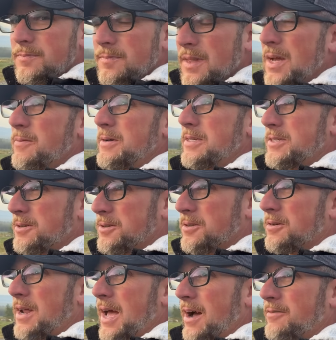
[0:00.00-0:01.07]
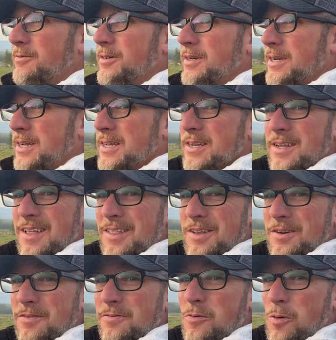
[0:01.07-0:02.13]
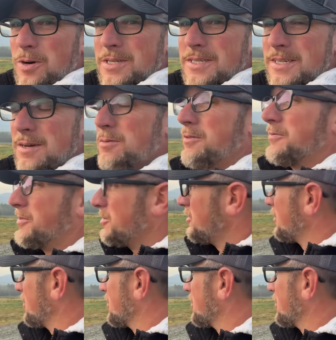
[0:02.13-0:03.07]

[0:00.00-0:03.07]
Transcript: and we still don't have one in the foreseeable future.